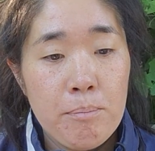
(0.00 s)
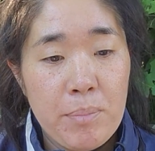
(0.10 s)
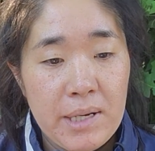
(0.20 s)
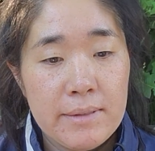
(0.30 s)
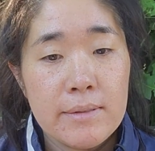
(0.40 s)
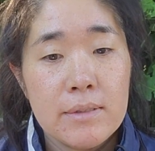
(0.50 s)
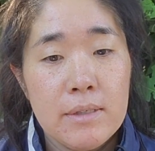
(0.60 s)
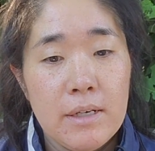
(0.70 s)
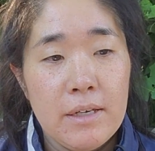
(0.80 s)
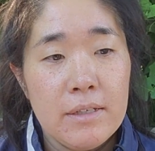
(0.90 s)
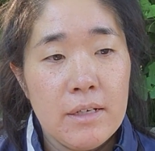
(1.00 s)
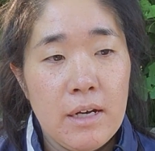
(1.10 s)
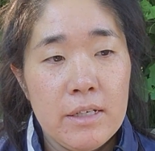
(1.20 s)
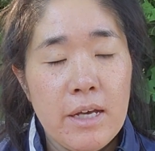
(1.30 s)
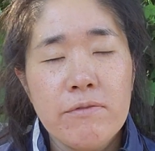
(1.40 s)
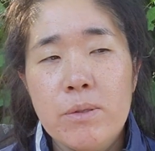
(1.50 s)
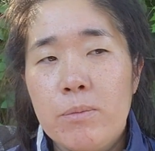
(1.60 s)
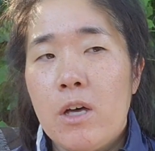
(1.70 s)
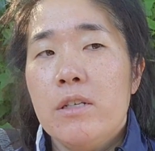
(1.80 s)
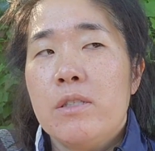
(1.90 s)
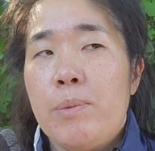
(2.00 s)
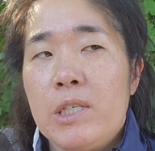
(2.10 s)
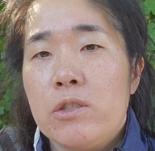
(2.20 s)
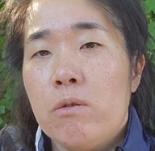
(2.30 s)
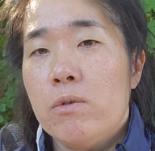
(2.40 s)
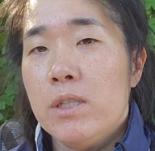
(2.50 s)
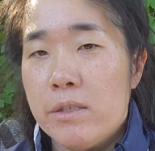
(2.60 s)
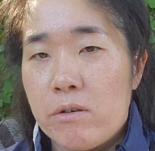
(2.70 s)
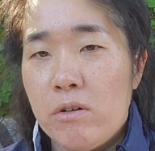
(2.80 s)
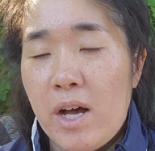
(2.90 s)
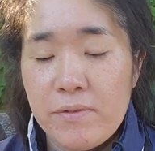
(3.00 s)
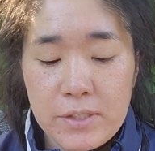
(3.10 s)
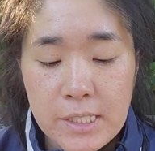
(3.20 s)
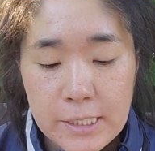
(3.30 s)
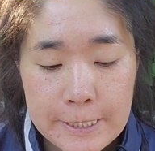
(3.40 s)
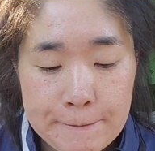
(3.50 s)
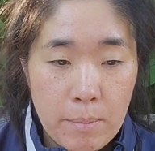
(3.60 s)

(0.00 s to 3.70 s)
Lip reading: But I have some thoughts based on what little I've seen.